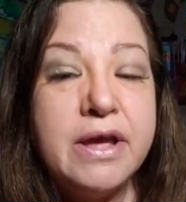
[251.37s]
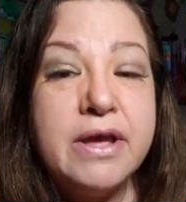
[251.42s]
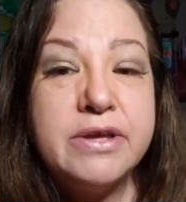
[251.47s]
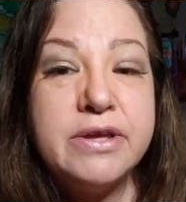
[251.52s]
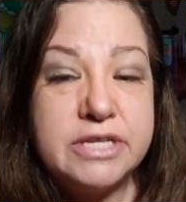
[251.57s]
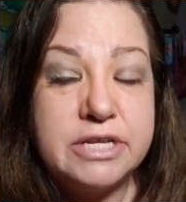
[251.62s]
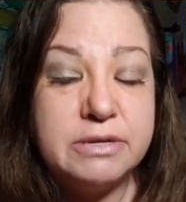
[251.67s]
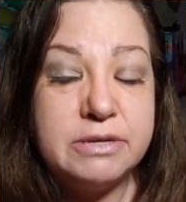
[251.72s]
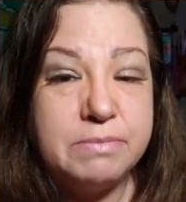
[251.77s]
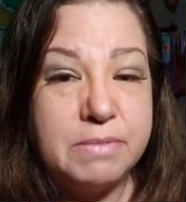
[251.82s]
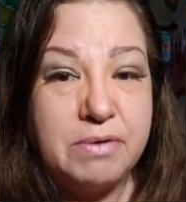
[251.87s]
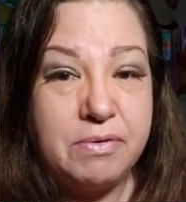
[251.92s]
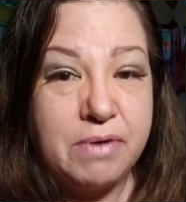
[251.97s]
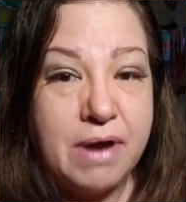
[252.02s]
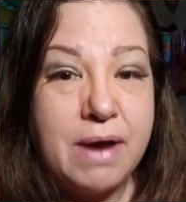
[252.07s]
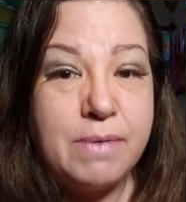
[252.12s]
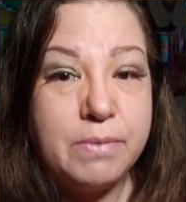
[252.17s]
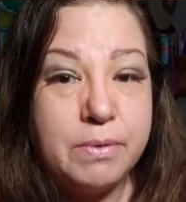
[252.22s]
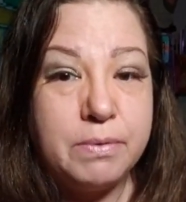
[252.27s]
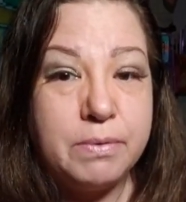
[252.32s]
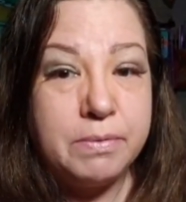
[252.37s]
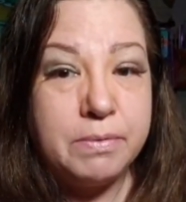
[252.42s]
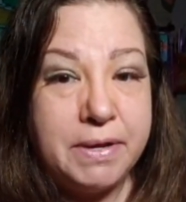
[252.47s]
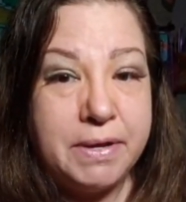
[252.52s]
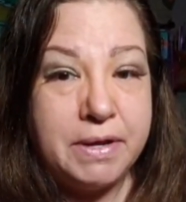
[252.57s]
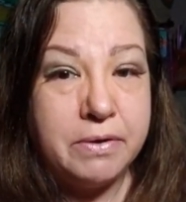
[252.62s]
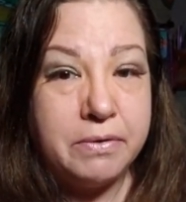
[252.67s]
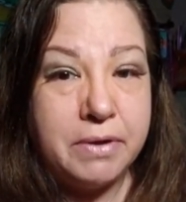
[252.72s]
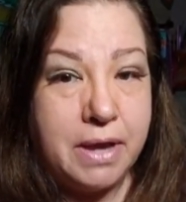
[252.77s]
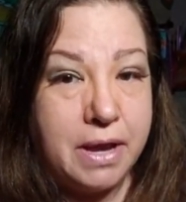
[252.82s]
so that my rabbit would be
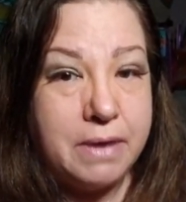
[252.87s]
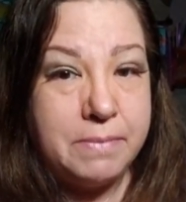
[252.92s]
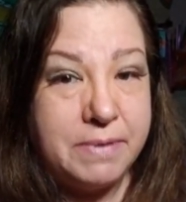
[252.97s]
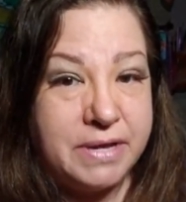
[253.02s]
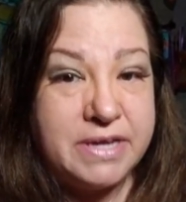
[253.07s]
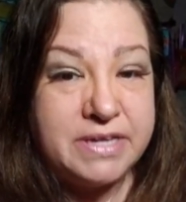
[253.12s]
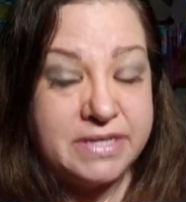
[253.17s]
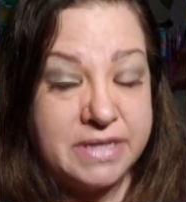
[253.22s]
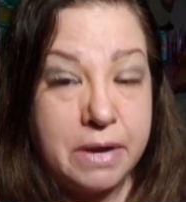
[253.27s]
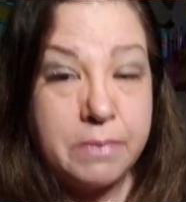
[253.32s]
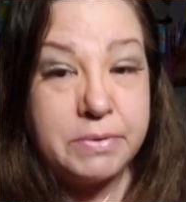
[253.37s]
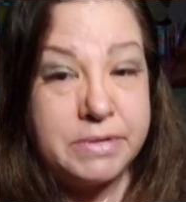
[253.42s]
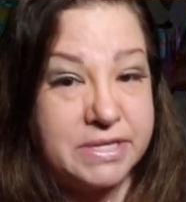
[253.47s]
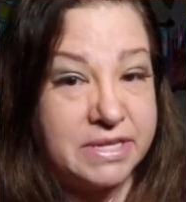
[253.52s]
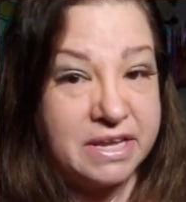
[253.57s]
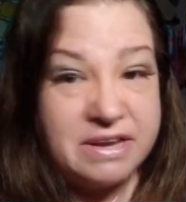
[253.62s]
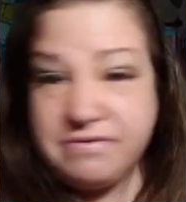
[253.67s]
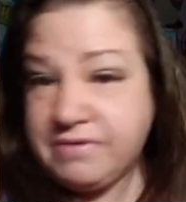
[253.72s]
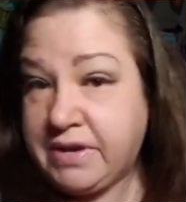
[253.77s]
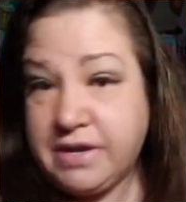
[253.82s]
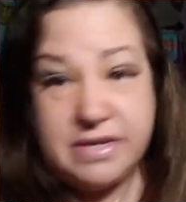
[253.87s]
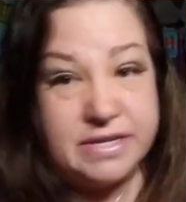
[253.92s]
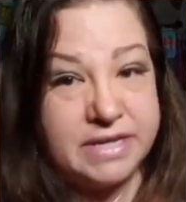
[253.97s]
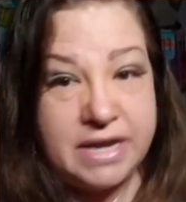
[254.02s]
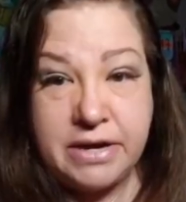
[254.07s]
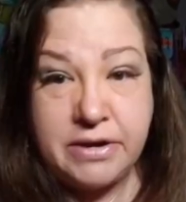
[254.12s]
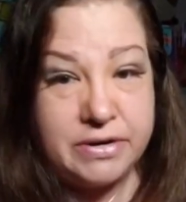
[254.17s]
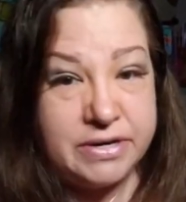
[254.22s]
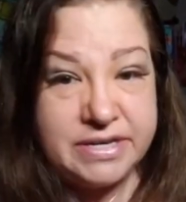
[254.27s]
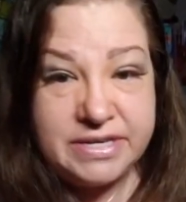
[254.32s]
okay because I was leaving because I
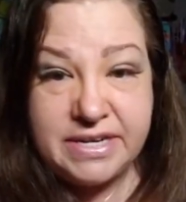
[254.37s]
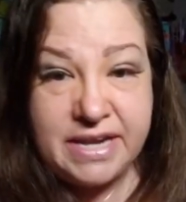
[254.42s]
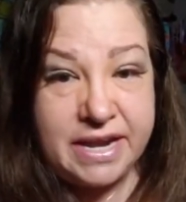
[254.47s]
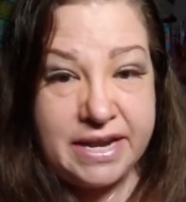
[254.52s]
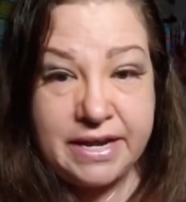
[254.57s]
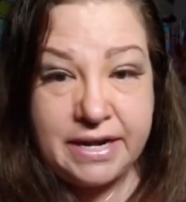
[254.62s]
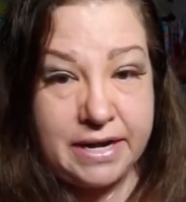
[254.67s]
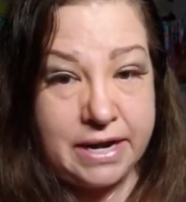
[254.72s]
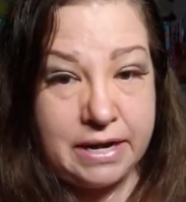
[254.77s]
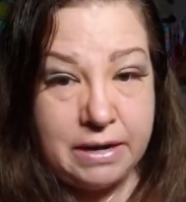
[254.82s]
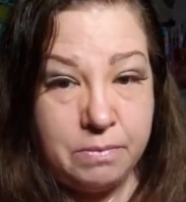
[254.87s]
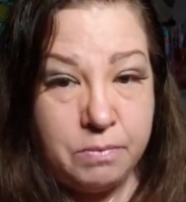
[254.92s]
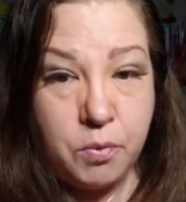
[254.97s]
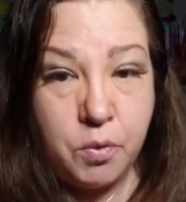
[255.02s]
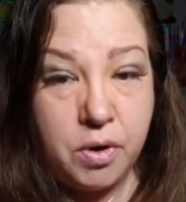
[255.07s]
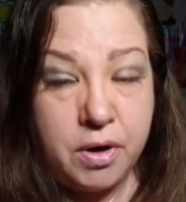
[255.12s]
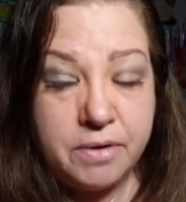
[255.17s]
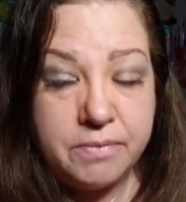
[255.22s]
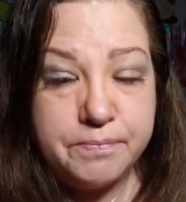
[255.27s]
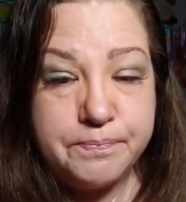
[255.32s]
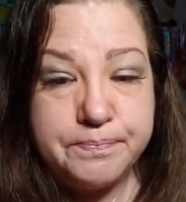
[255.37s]
couldn't take it anymore.